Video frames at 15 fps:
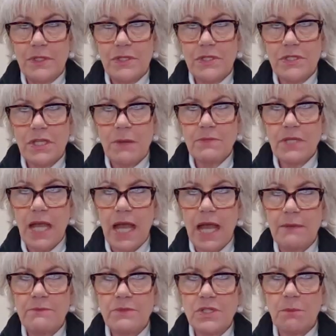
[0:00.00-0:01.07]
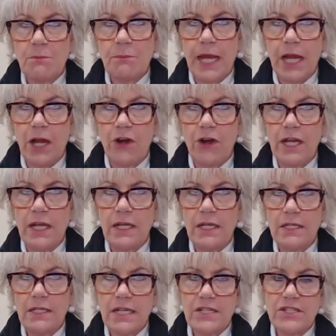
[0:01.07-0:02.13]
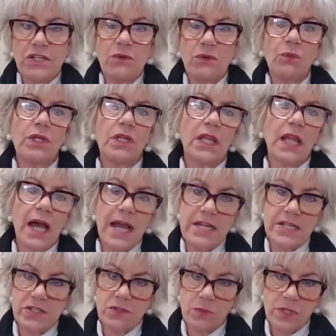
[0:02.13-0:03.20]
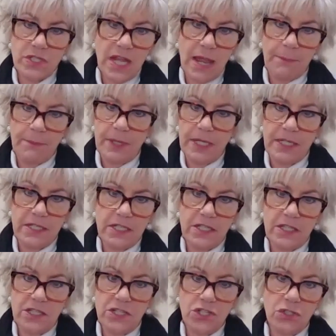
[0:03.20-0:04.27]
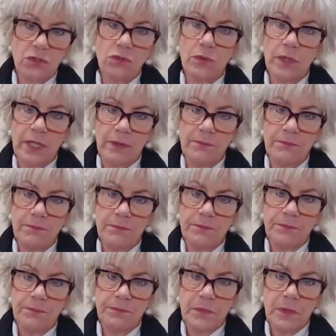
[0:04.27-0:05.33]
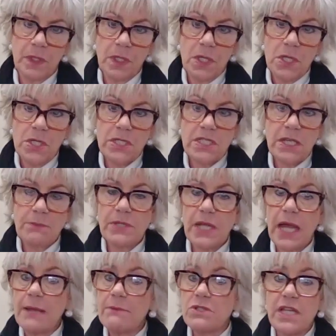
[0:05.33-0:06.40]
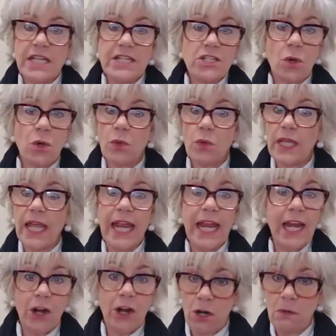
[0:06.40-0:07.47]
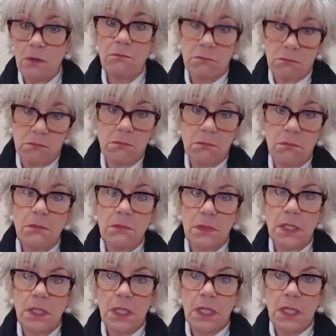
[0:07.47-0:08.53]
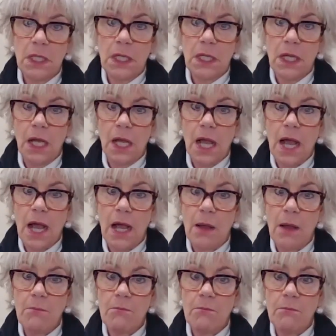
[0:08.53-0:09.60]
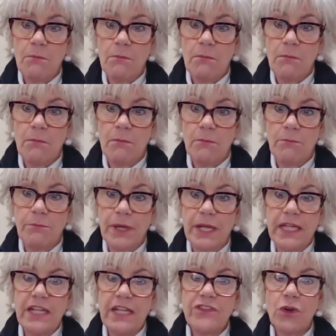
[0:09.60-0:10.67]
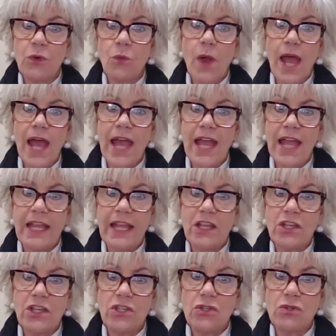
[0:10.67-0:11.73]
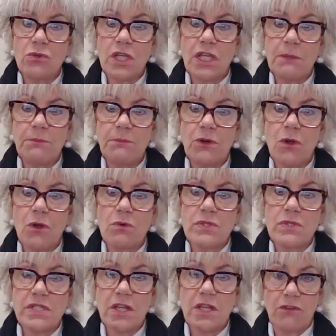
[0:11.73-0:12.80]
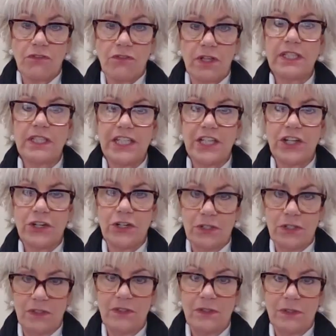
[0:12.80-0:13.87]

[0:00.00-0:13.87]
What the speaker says: sometimes the parent doesn't realize what's happening to the children. Sometimes they don't care. But either way, you keep your own self clear.